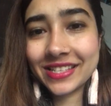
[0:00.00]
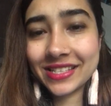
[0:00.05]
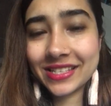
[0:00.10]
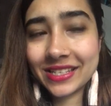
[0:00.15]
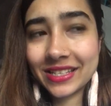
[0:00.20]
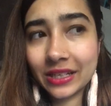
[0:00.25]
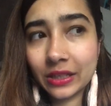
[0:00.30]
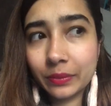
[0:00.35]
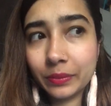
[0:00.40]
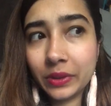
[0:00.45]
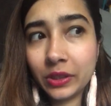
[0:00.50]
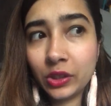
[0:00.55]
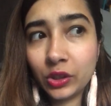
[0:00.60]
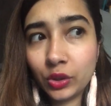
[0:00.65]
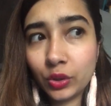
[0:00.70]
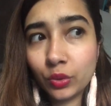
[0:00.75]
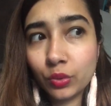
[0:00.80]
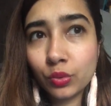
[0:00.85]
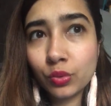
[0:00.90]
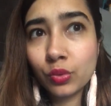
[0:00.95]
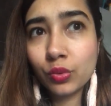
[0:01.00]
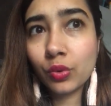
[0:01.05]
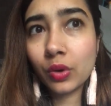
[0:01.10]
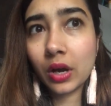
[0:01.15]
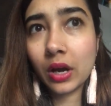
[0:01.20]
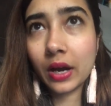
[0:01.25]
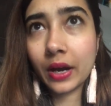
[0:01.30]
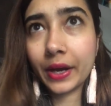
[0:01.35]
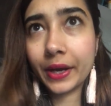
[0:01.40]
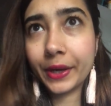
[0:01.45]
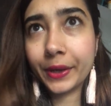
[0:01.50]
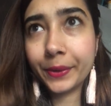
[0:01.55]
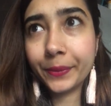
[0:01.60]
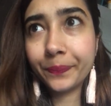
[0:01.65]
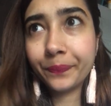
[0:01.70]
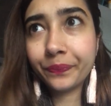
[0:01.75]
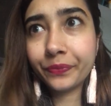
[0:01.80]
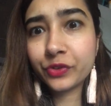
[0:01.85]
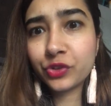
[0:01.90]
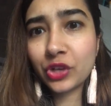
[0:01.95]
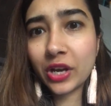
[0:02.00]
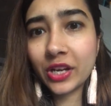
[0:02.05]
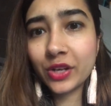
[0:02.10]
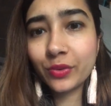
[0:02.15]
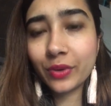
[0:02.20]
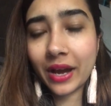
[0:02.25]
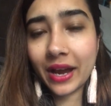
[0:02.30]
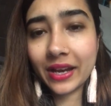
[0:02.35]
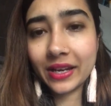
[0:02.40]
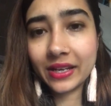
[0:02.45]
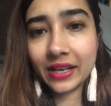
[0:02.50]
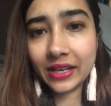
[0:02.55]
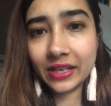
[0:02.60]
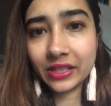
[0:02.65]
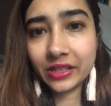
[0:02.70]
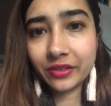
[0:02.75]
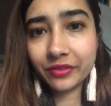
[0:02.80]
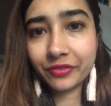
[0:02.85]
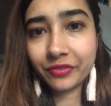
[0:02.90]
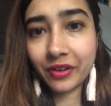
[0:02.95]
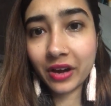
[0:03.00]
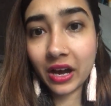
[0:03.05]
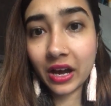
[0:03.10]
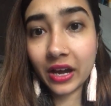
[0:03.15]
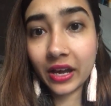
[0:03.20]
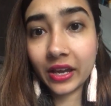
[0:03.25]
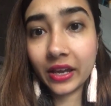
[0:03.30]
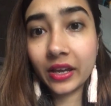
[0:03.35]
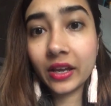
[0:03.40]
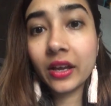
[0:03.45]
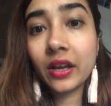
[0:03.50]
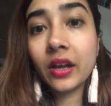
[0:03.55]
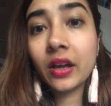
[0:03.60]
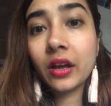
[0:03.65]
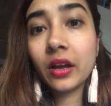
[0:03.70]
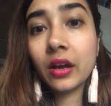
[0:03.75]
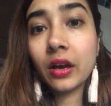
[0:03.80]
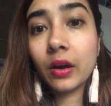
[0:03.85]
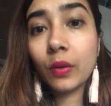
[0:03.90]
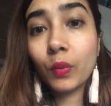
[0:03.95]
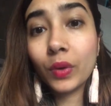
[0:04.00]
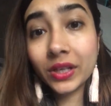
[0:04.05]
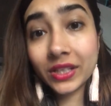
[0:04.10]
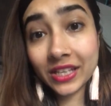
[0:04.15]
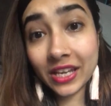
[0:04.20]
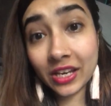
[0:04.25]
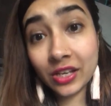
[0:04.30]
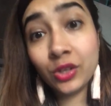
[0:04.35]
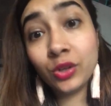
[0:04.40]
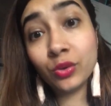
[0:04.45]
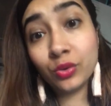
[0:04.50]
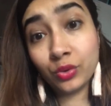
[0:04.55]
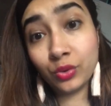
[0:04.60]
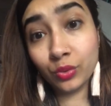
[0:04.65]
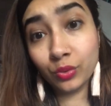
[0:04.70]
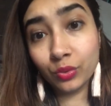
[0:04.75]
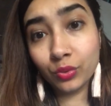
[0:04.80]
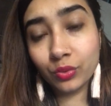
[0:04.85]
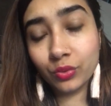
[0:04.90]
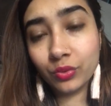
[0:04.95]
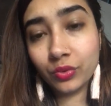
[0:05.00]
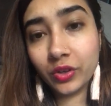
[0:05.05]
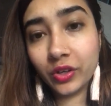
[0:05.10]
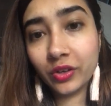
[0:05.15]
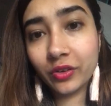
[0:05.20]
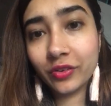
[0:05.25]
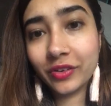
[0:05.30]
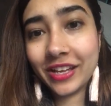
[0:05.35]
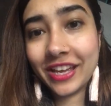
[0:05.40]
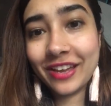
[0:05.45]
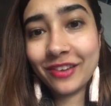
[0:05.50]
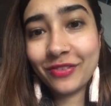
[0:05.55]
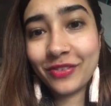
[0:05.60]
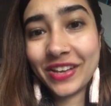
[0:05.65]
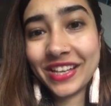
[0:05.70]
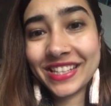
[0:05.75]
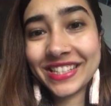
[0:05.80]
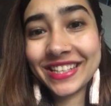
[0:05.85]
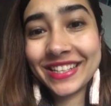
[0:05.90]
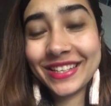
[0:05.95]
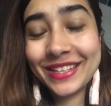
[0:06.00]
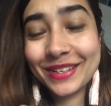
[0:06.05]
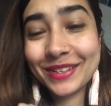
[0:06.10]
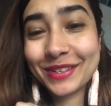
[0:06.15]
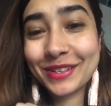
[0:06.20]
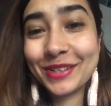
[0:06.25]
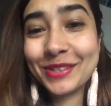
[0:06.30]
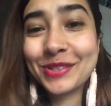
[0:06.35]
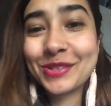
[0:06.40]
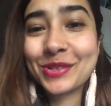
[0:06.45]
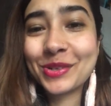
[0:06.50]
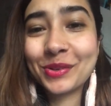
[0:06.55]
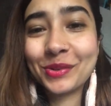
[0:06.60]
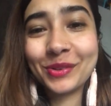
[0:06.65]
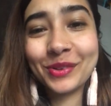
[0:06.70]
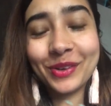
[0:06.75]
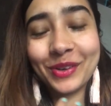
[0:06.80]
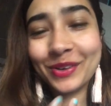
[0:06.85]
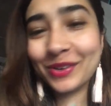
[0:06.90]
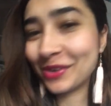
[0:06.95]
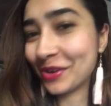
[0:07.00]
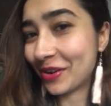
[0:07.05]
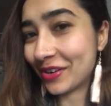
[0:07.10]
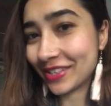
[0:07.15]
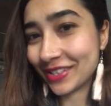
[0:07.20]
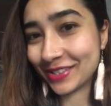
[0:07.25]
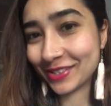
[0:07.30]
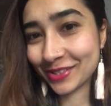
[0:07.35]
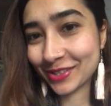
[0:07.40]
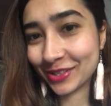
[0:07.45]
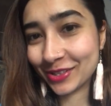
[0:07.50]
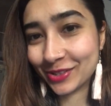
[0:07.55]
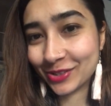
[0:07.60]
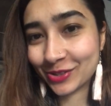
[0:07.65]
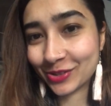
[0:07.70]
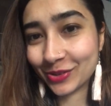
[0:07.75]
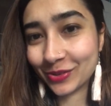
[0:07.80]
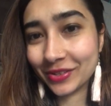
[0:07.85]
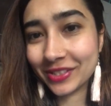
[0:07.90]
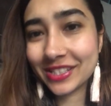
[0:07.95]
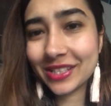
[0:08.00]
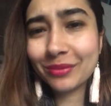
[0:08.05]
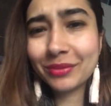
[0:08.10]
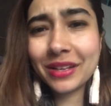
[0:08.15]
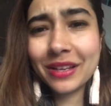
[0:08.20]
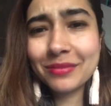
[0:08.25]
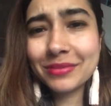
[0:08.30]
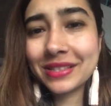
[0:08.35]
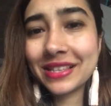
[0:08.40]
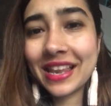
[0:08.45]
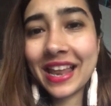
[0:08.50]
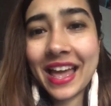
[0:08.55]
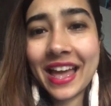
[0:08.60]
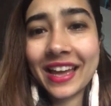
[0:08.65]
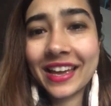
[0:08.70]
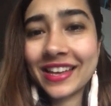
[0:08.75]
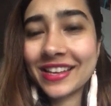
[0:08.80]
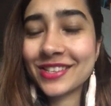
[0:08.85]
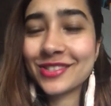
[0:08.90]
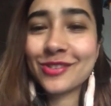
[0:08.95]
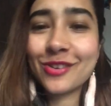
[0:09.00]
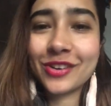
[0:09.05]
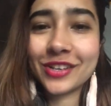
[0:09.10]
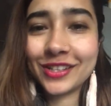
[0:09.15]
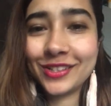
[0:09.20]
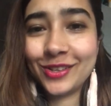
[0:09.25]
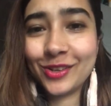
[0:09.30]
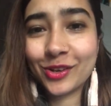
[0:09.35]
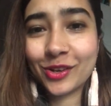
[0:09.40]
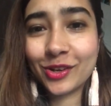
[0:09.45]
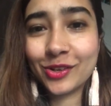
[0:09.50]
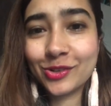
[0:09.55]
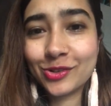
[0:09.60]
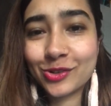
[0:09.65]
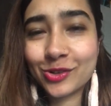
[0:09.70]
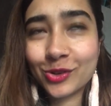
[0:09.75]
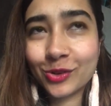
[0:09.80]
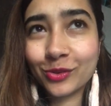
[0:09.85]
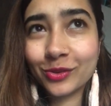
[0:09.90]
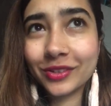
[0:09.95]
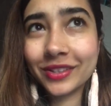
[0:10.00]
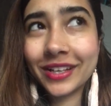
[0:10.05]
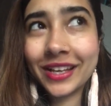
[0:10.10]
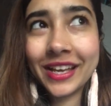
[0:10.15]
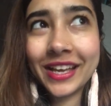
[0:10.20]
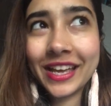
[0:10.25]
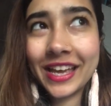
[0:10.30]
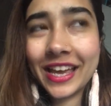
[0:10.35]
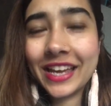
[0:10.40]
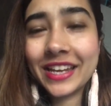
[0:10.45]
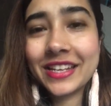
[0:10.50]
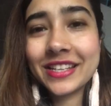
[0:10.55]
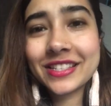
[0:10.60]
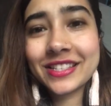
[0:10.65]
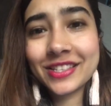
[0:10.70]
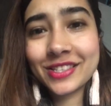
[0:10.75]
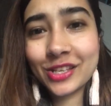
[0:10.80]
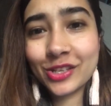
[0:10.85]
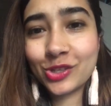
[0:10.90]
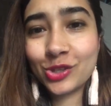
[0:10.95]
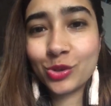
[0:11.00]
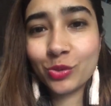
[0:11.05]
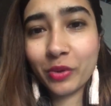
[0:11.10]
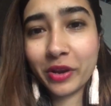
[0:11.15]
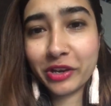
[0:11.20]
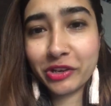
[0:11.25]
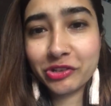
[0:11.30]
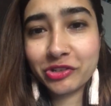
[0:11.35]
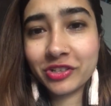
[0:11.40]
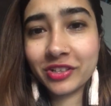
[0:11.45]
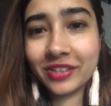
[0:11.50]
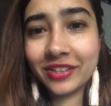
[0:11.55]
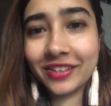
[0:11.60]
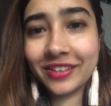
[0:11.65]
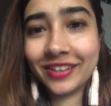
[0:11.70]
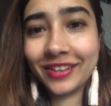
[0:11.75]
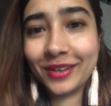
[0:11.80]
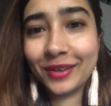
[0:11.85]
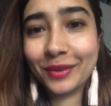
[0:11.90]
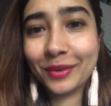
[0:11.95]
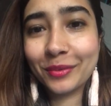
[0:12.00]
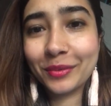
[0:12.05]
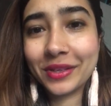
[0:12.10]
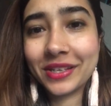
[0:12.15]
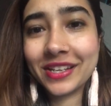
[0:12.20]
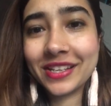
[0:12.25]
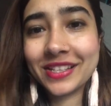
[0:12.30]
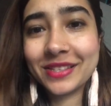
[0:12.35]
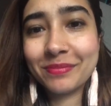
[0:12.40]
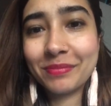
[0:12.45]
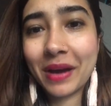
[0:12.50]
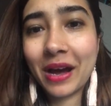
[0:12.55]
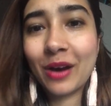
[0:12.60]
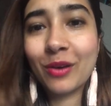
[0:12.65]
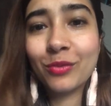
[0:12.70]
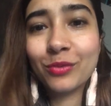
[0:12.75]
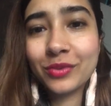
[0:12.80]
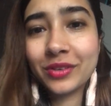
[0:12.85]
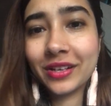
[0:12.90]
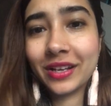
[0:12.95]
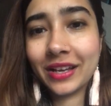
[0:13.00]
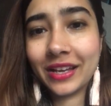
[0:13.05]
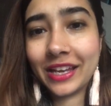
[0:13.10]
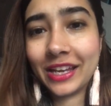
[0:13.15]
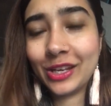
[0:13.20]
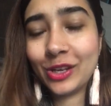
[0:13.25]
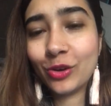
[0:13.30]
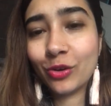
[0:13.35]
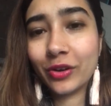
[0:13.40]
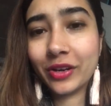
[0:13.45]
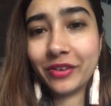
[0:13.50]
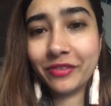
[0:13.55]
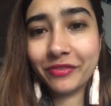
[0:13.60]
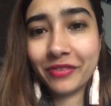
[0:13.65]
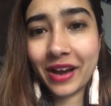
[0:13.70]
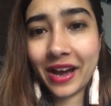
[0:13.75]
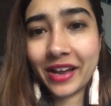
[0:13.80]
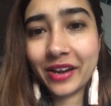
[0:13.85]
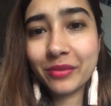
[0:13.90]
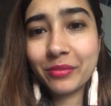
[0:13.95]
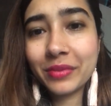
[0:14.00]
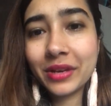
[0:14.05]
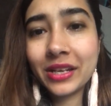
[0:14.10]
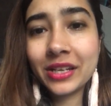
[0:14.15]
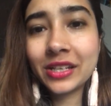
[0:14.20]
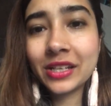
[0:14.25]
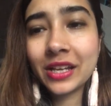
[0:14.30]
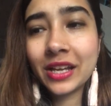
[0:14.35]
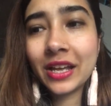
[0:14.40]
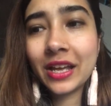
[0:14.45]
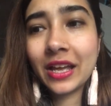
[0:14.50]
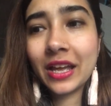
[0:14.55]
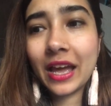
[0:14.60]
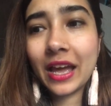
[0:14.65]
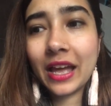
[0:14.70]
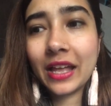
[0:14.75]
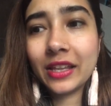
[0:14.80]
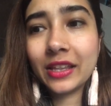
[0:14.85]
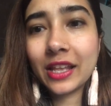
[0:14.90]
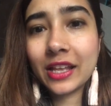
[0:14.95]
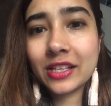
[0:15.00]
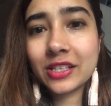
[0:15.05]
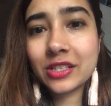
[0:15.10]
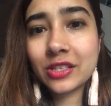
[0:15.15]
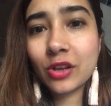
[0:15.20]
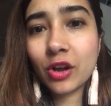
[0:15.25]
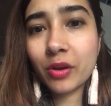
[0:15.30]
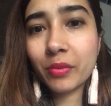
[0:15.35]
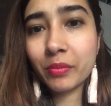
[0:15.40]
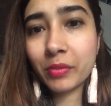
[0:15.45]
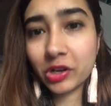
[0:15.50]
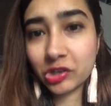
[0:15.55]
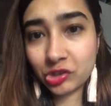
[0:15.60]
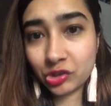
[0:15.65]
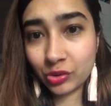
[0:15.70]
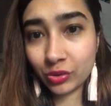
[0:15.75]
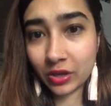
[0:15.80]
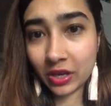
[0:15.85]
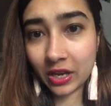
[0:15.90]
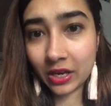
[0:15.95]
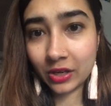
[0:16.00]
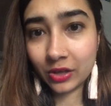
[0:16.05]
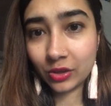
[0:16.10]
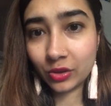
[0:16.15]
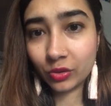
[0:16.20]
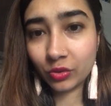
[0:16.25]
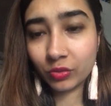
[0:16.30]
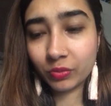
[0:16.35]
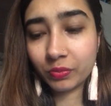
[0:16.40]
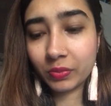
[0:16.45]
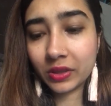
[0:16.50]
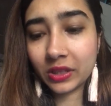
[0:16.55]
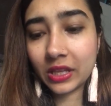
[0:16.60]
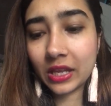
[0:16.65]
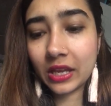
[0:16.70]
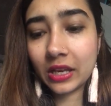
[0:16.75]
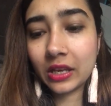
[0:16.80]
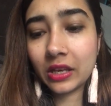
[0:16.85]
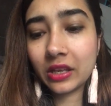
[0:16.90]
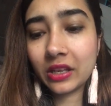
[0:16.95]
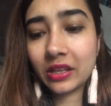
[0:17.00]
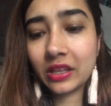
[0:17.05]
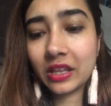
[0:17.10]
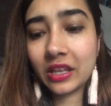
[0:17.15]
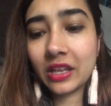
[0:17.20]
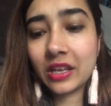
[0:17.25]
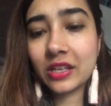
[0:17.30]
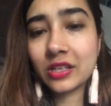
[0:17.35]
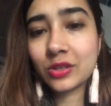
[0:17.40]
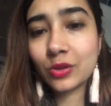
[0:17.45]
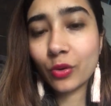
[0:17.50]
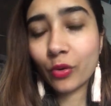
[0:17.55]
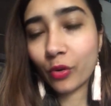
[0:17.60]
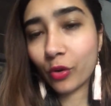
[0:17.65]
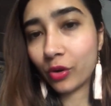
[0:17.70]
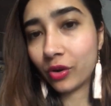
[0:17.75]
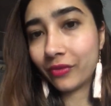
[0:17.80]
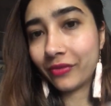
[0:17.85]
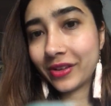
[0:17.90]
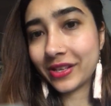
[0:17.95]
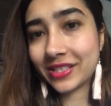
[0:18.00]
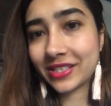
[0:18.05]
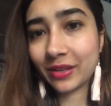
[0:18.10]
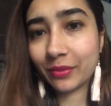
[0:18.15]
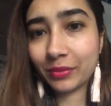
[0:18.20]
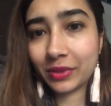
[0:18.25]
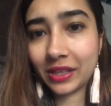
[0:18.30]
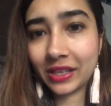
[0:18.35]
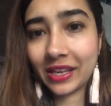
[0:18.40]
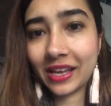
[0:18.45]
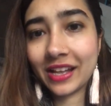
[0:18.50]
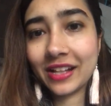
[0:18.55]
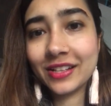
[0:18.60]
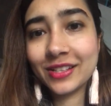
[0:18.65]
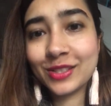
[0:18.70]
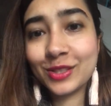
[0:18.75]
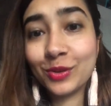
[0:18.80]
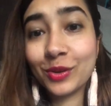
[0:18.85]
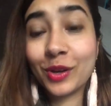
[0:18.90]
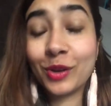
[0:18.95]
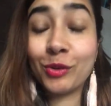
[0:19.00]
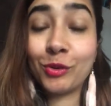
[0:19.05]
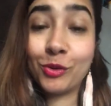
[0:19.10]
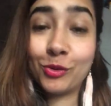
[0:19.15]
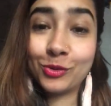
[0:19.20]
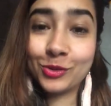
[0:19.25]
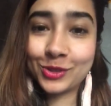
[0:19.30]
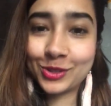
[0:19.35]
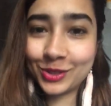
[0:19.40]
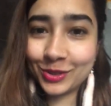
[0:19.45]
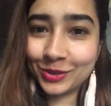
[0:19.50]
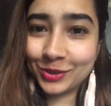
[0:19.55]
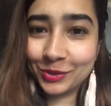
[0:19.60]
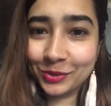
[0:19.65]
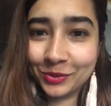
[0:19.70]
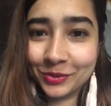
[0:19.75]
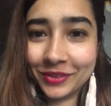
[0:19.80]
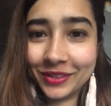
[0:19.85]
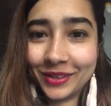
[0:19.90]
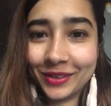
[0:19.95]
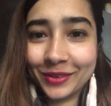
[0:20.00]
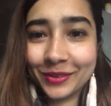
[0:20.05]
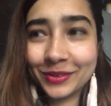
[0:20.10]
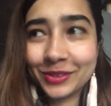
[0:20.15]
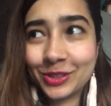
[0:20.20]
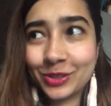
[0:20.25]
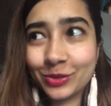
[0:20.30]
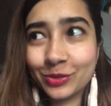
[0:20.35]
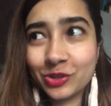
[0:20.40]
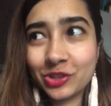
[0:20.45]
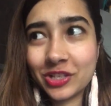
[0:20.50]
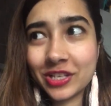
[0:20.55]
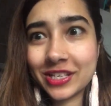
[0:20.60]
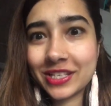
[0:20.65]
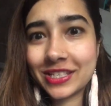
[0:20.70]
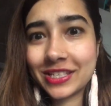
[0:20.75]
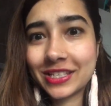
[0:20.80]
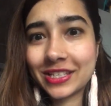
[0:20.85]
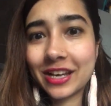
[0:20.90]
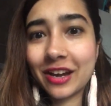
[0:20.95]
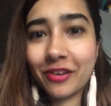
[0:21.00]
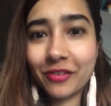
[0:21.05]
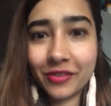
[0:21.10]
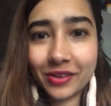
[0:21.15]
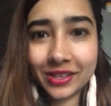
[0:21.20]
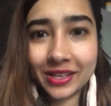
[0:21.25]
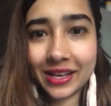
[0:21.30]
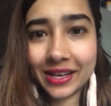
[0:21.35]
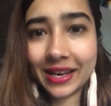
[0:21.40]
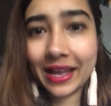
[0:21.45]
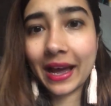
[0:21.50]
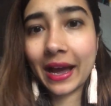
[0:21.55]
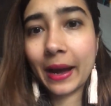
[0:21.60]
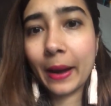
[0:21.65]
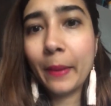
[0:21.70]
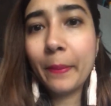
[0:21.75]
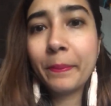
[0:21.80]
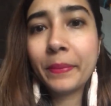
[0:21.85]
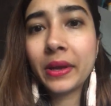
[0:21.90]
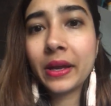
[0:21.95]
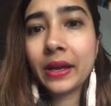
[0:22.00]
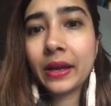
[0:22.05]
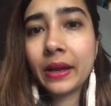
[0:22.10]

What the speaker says: disturbing you, try to identify what can you do, if it's in your control or not in control. Sometimes lack is not in your control. It is the situation, it is bound in your environment, and that's not much you can do. But then there's always something else you can also do, to just cover that up.